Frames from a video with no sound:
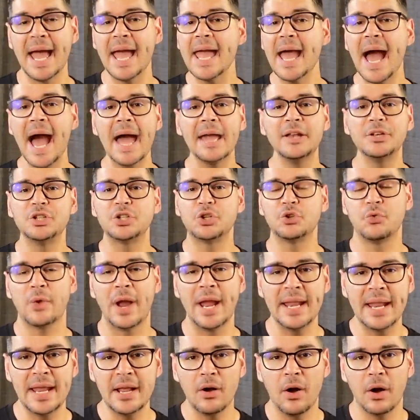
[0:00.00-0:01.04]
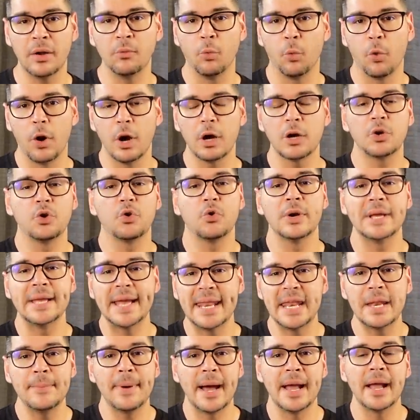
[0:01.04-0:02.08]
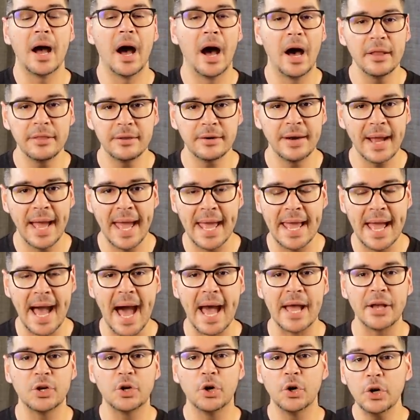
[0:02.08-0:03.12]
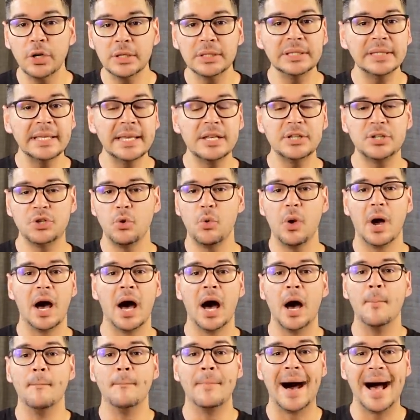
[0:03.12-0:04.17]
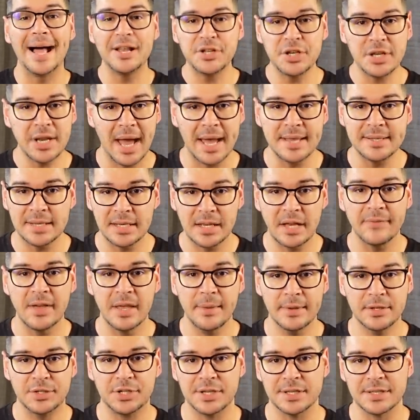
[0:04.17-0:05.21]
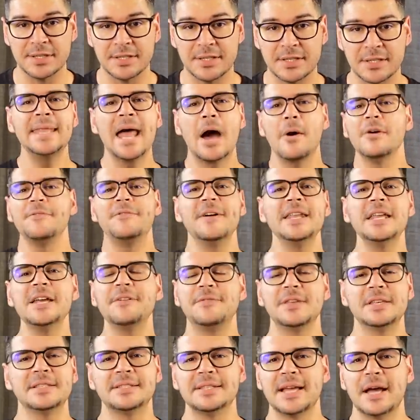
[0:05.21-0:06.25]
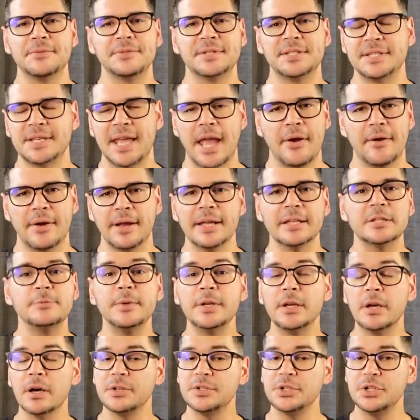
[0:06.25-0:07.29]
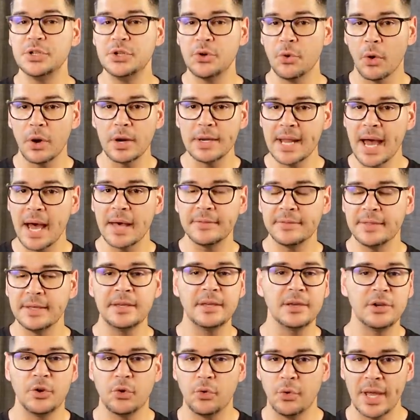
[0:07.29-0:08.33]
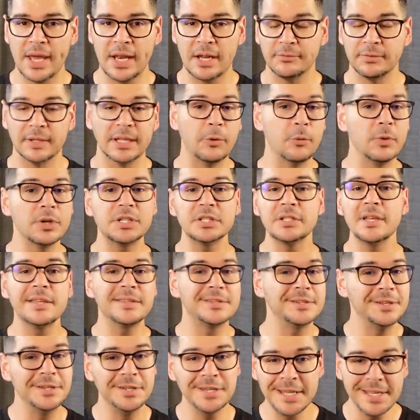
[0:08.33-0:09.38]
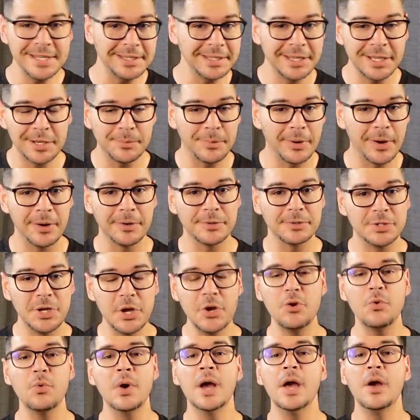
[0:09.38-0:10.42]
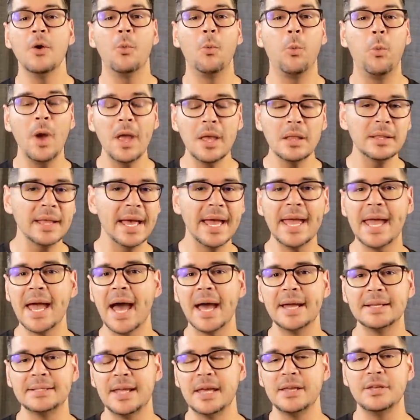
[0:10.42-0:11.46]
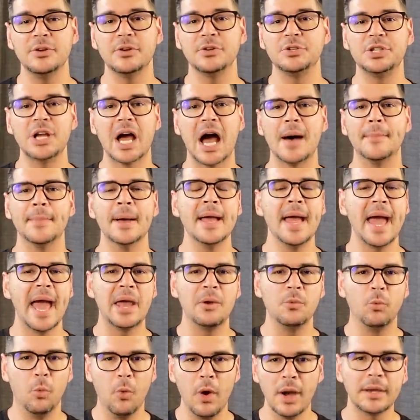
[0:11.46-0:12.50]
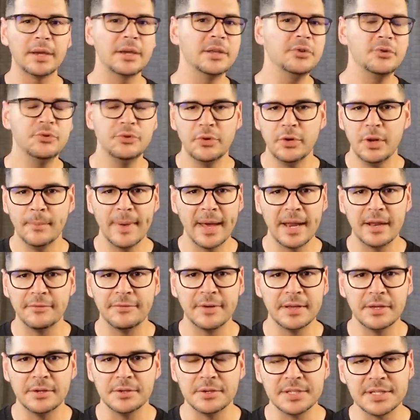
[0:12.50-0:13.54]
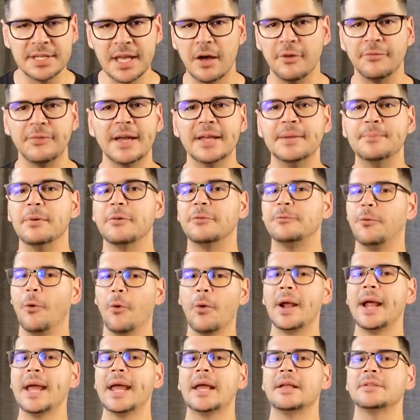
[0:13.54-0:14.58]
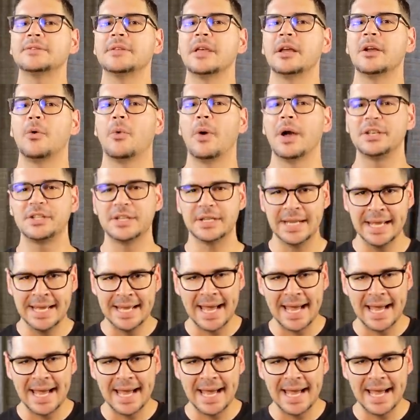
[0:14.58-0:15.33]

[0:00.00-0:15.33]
AI training on work created by other AI could lead to a homogenizing of images. Now, if any of this sounds scary, it's because you're not thinking creatively, which leads neatly to part two. Will AI take your job, and what can you do to benefit benefit yourself? And before I answer that question,